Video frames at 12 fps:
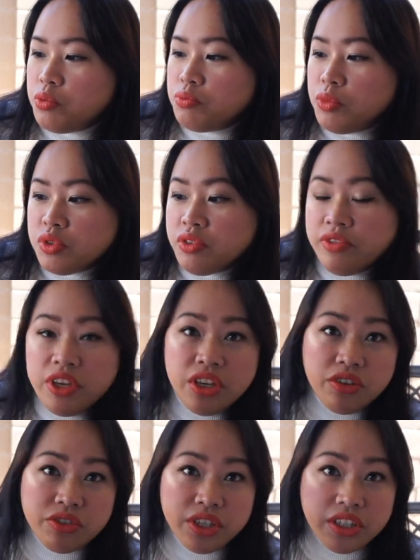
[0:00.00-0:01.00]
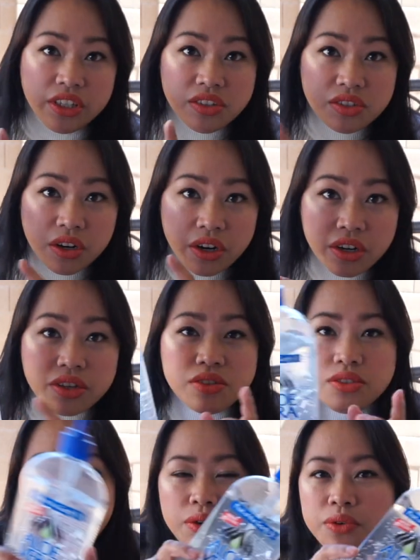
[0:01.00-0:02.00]
most of the ingredients are,
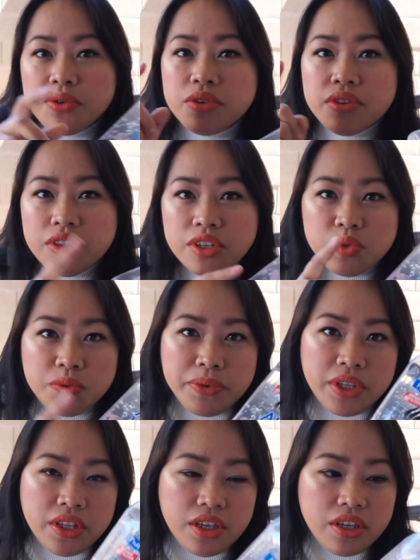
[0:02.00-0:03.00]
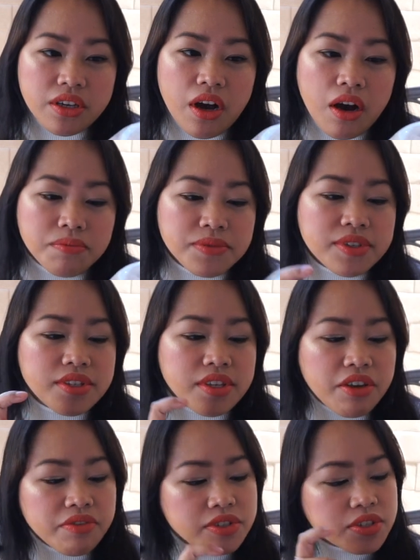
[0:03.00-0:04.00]
so this will be the
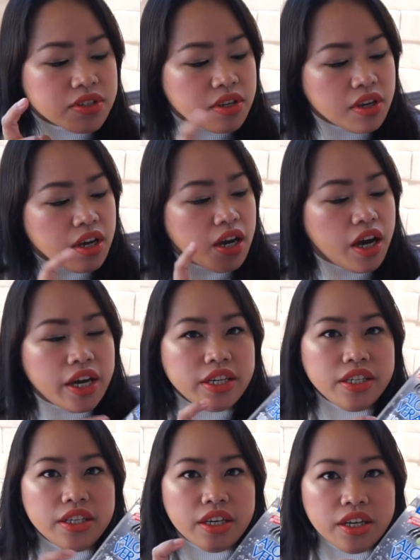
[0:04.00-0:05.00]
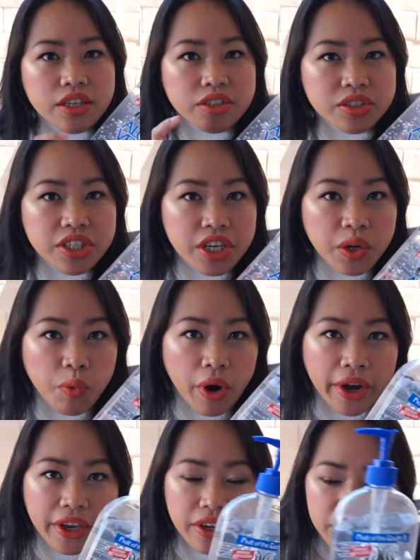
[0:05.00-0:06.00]
safest idea or
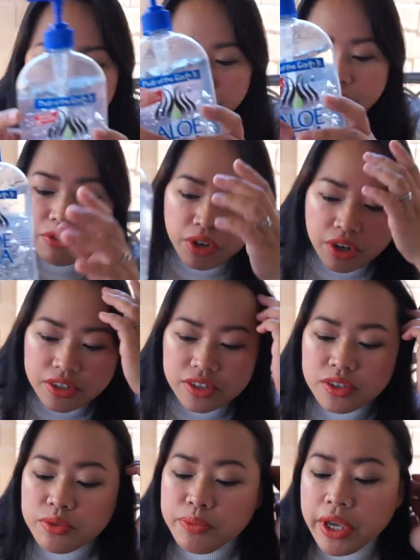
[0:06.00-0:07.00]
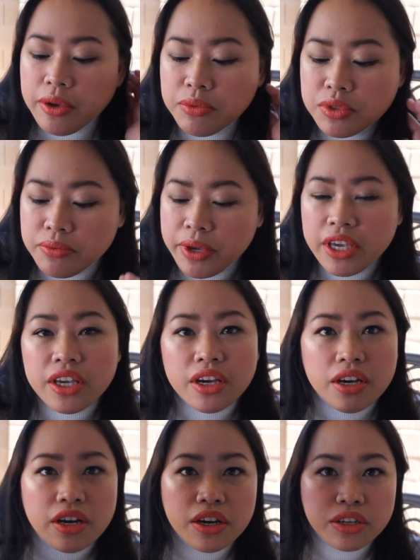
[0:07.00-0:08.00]
DIY for us to be able to make
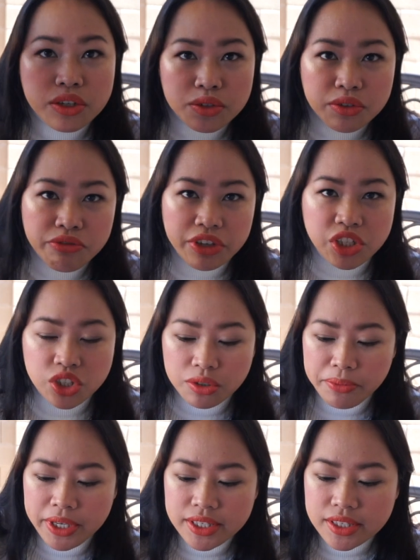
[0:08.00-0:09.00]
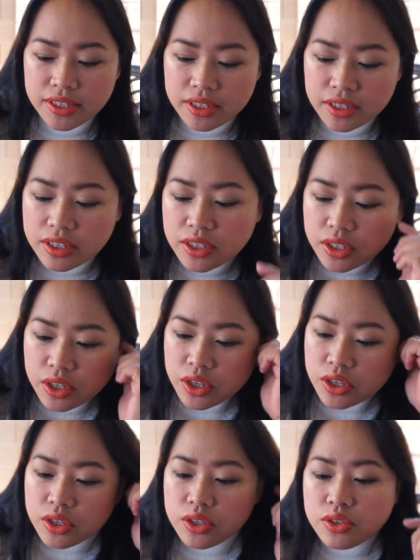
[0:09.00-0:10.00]
a good facial mist.
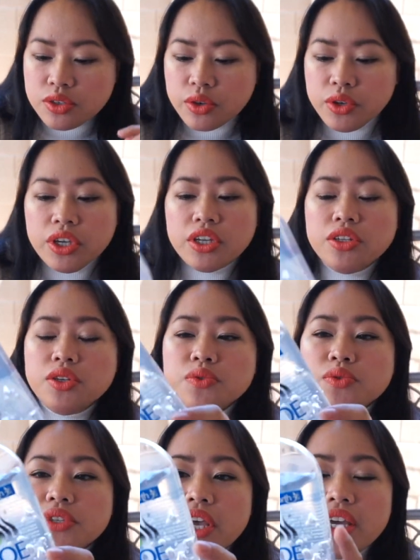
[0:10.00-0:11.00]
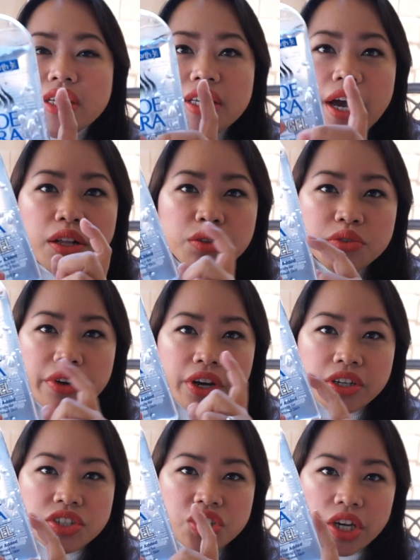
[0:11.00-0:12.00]
So you can use any aloe
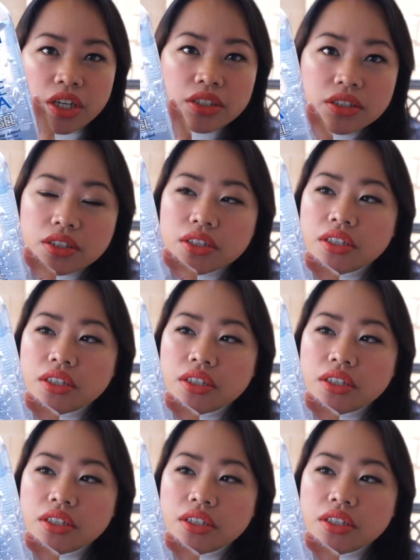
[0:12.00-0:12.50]
vera gel.